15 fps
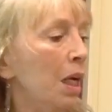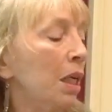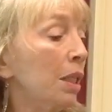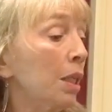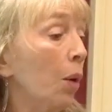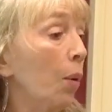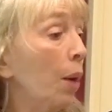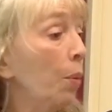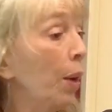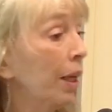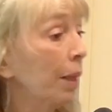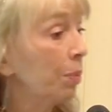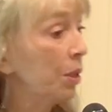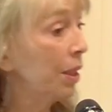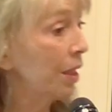So I went
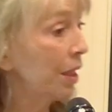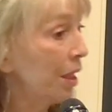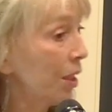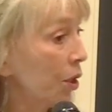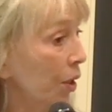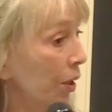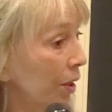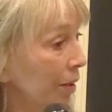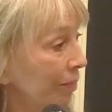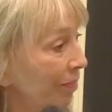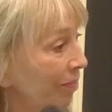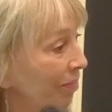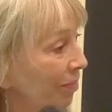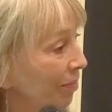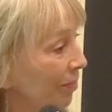up to the teacher
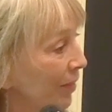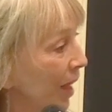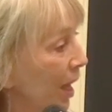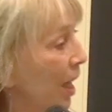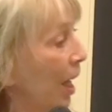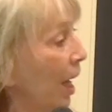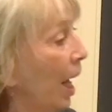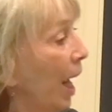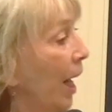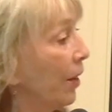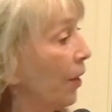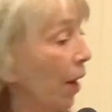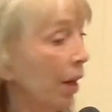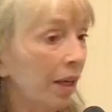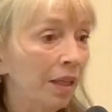and
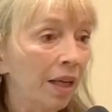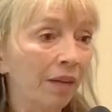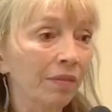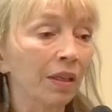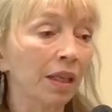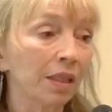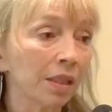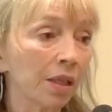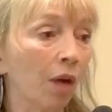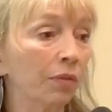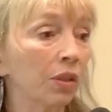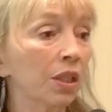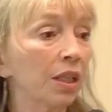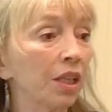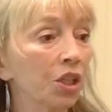thought I'd have a nice
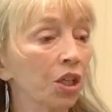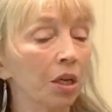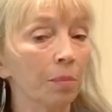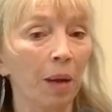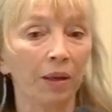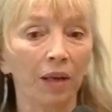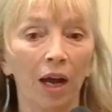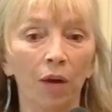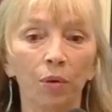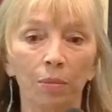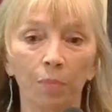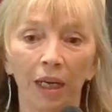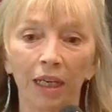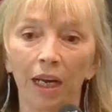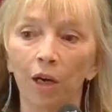conversation about how we
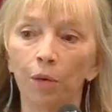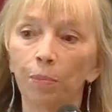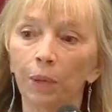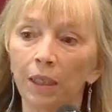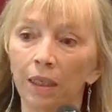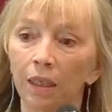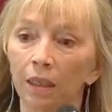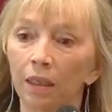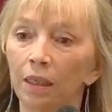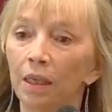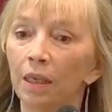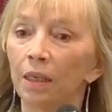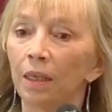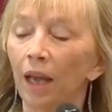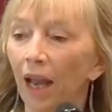might help Lita
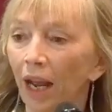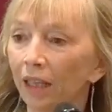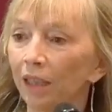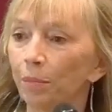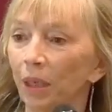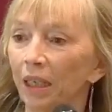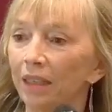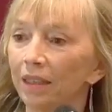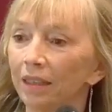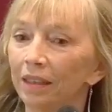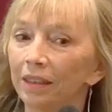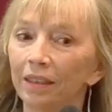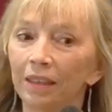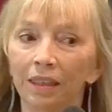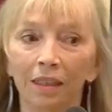acclimate
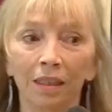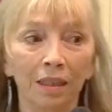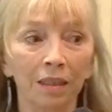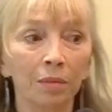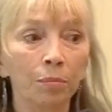and